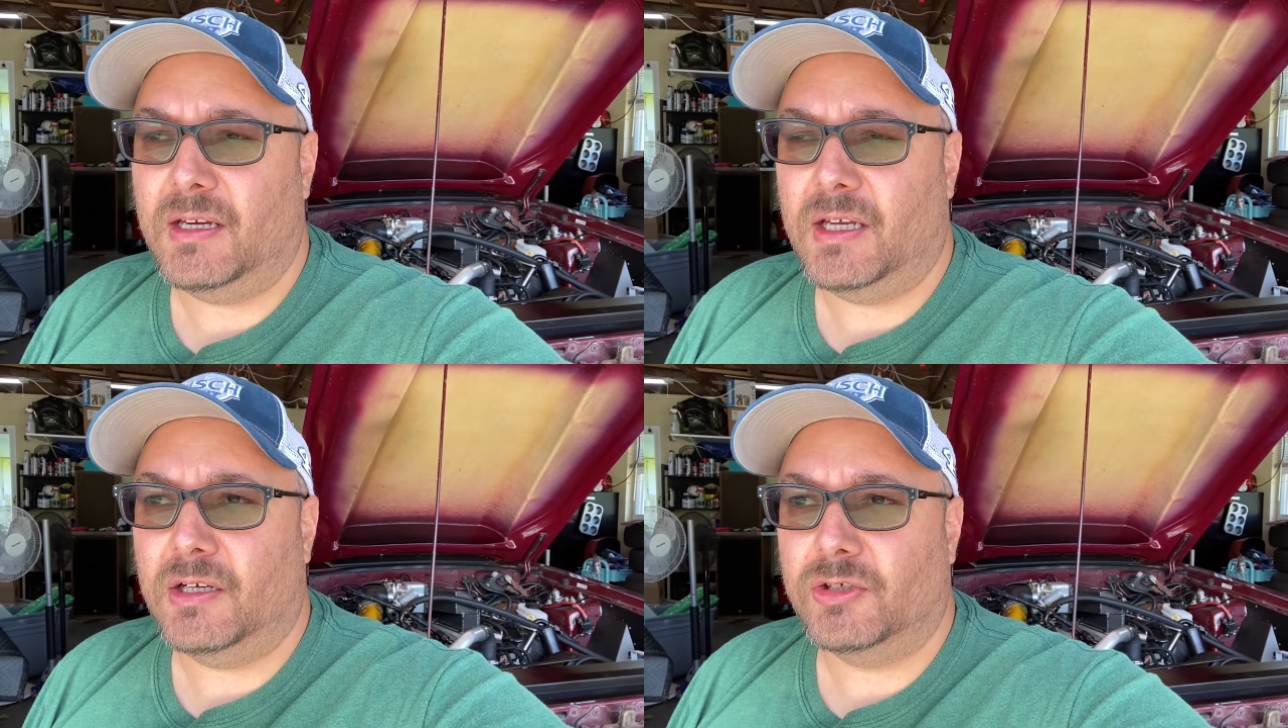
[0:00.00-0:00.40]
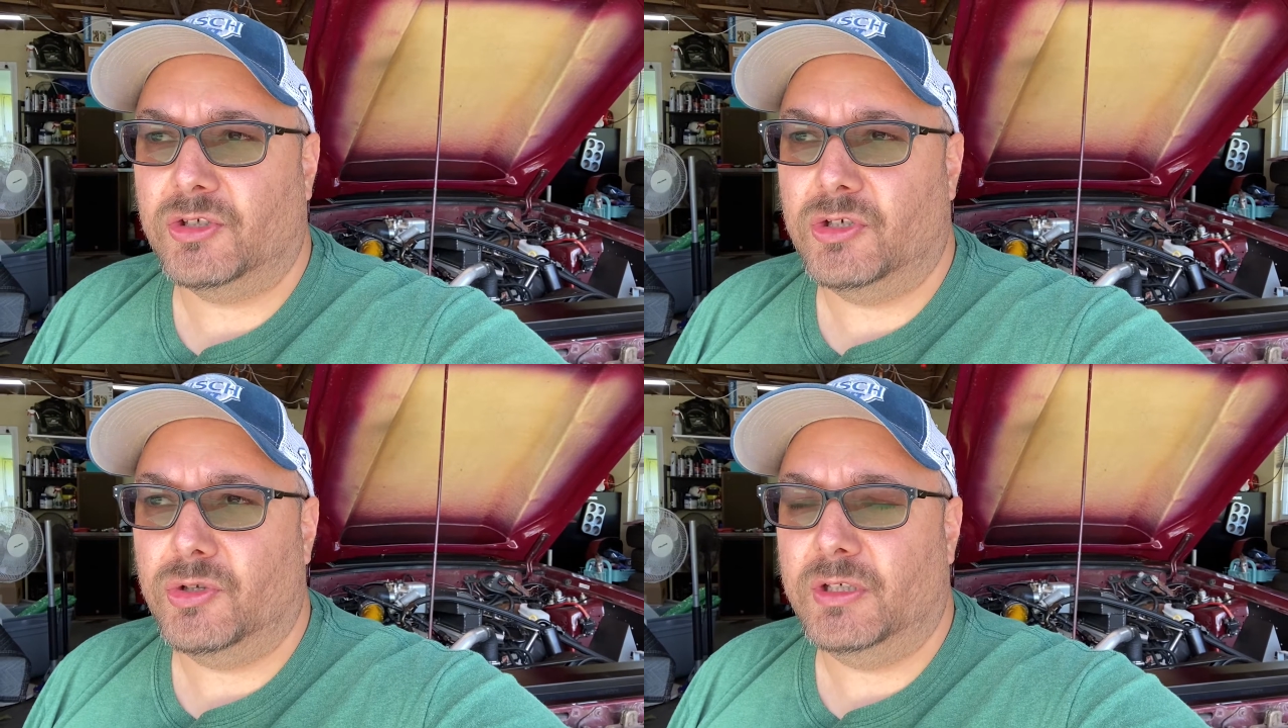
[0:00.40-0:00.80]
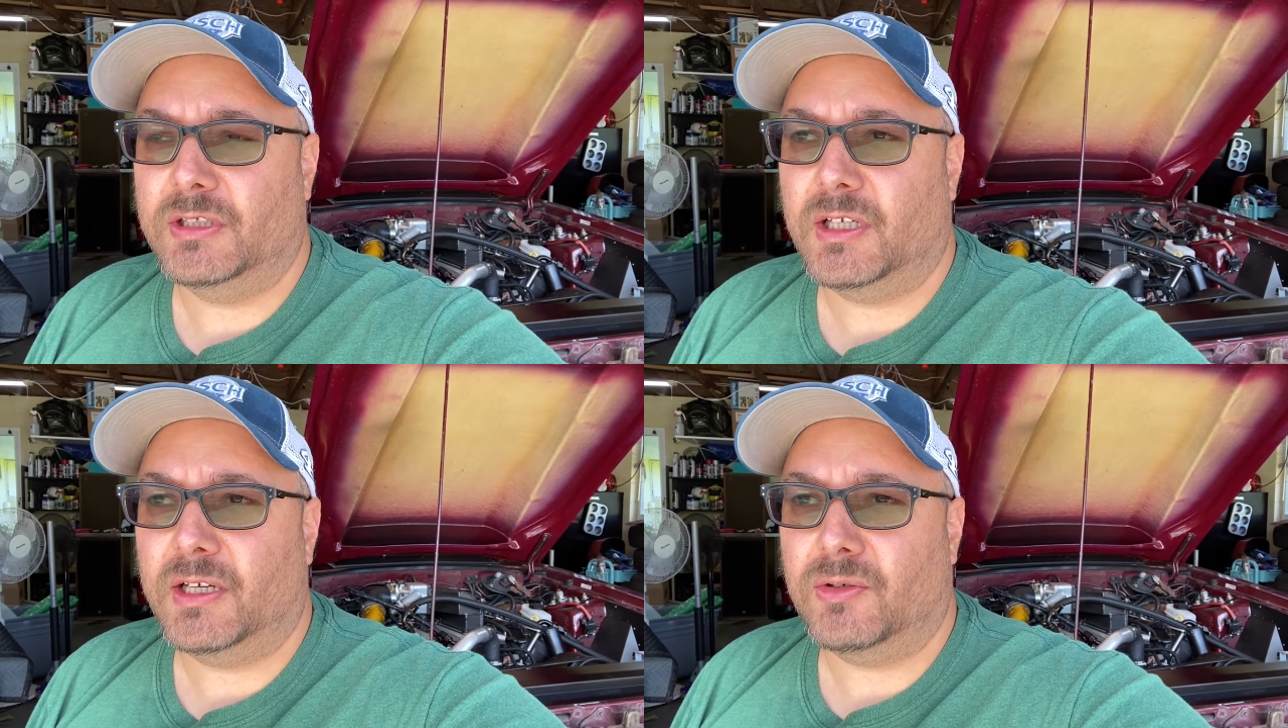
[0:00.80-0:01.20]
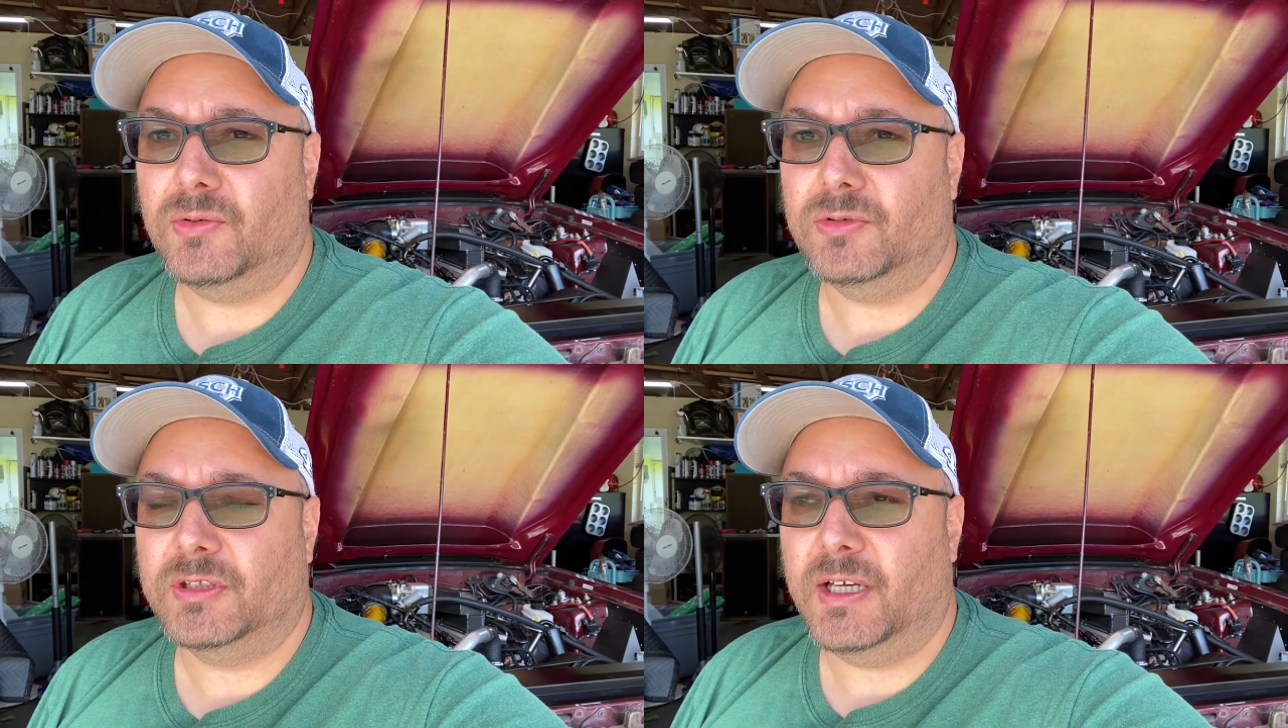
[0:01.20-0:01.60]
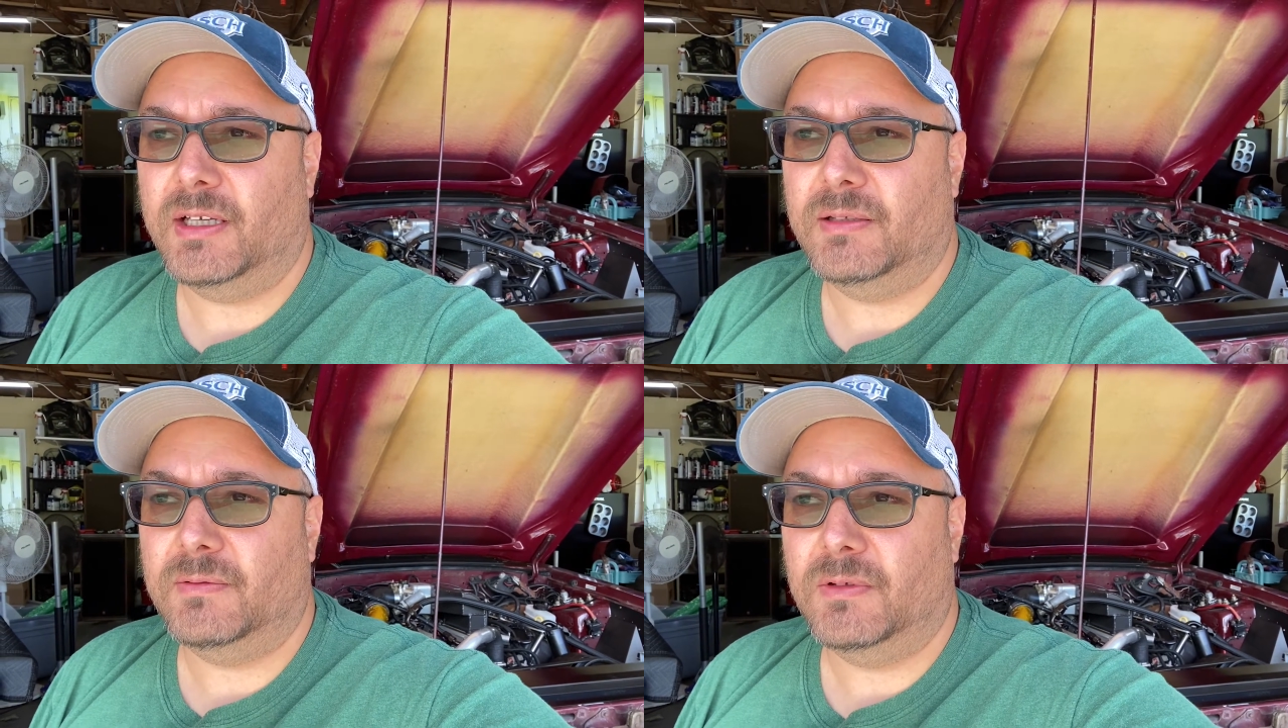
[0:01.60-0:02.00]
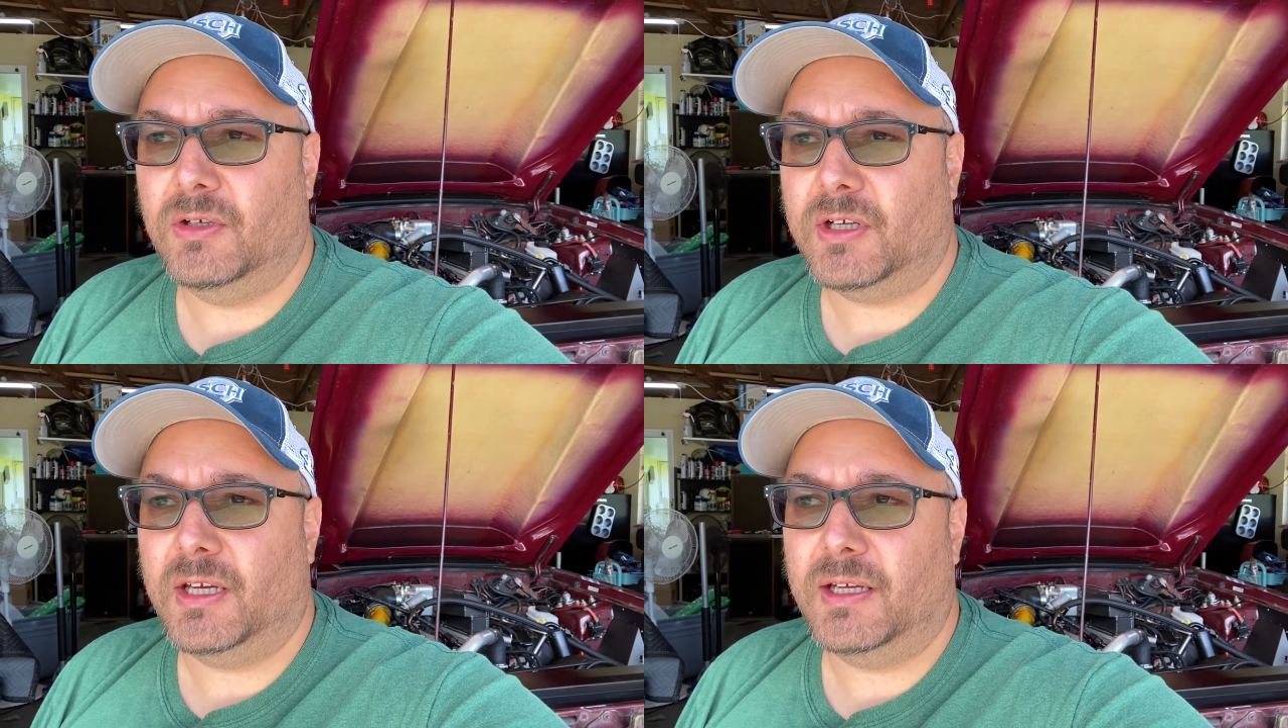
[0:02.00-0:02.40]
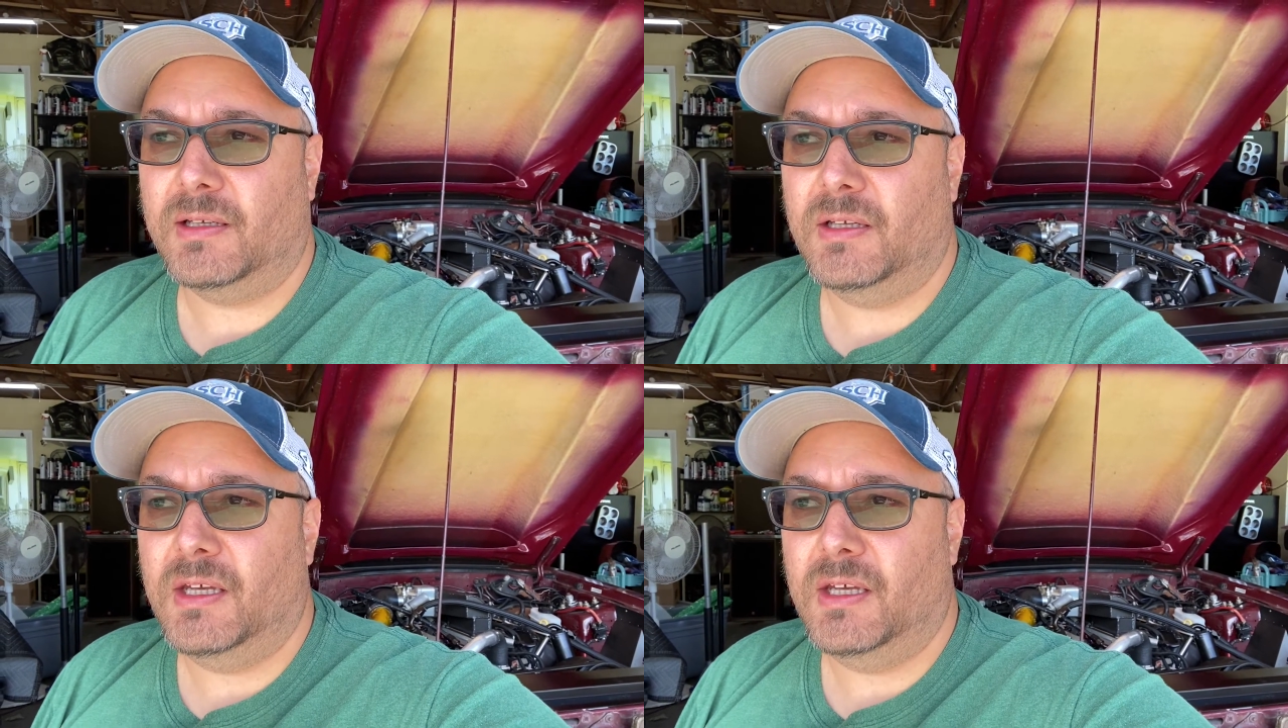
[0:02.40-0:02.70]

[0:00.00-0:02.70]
and there's a duty cycle set, okay?